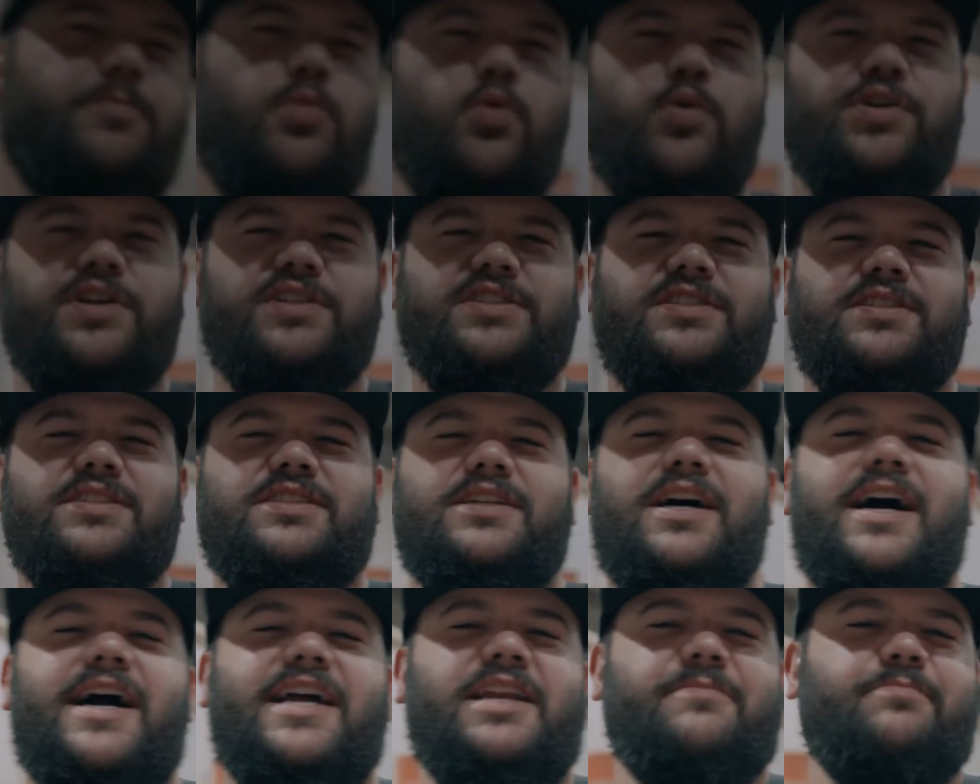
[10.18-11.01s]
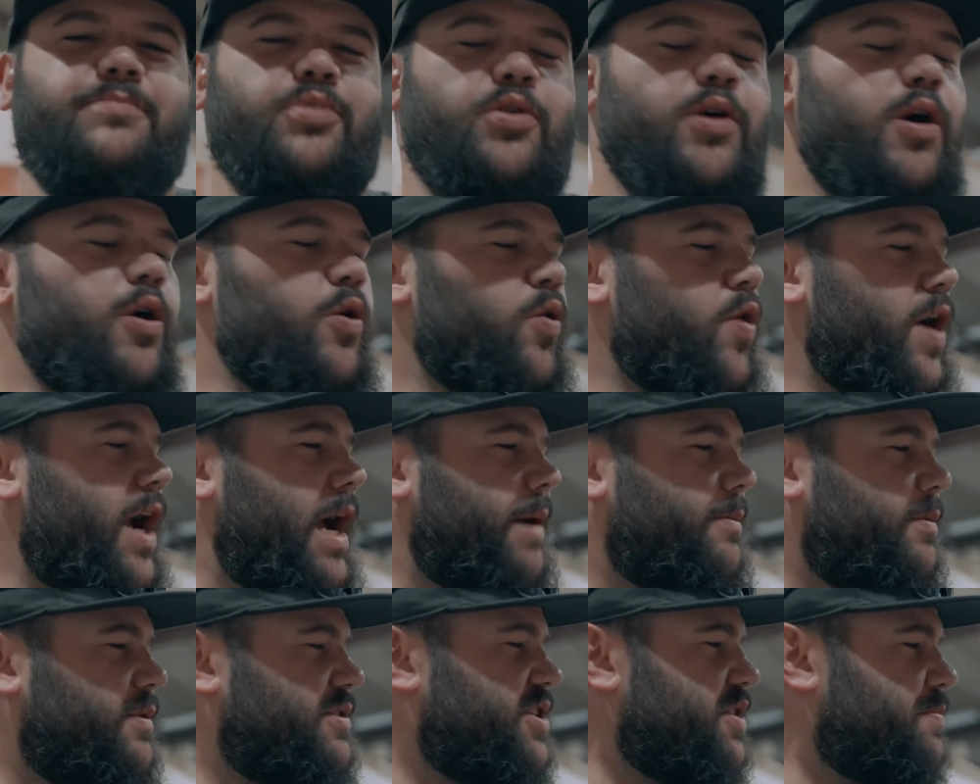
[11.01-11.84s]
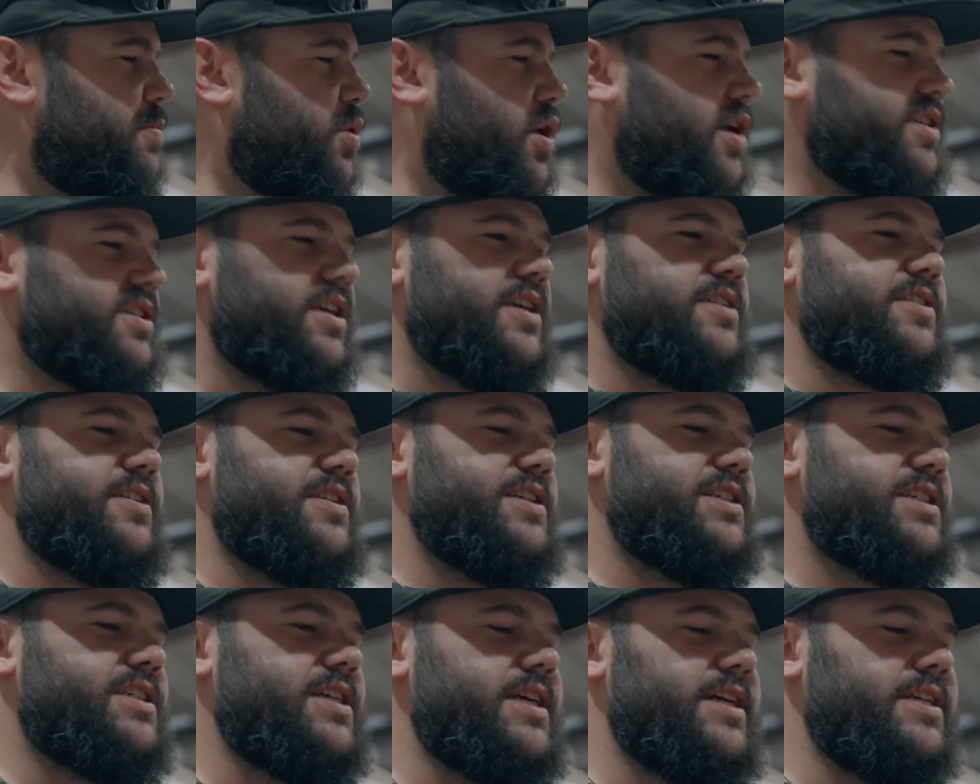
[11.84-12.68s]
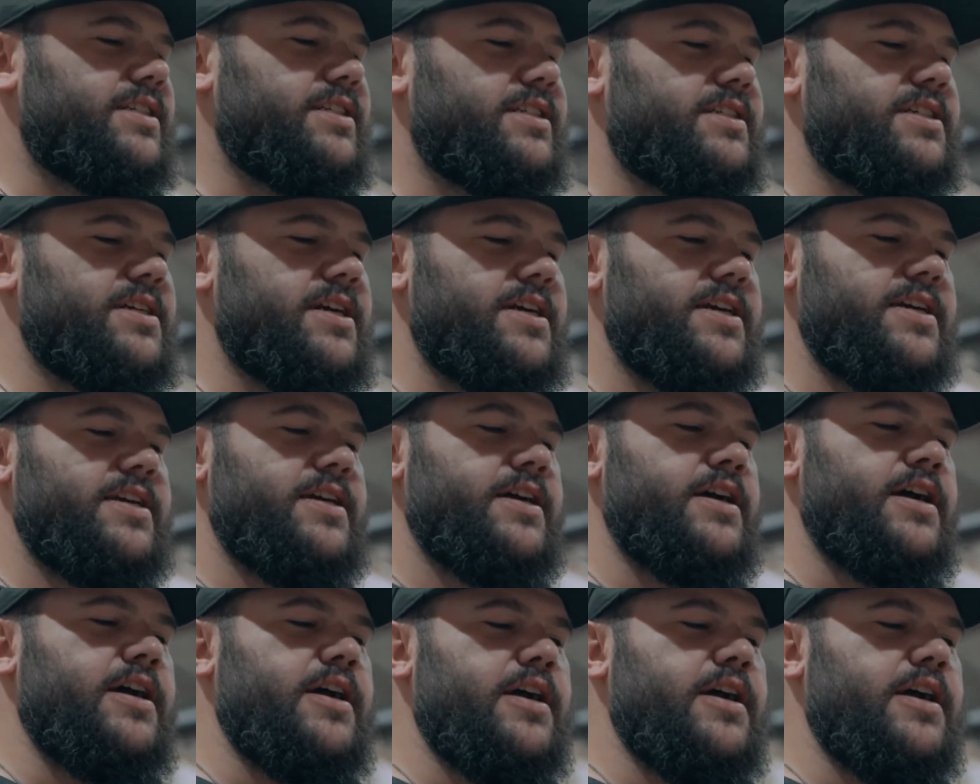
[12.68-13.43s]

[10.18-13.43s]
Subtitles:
board is designed and programmed. We just plugged it into the CNC.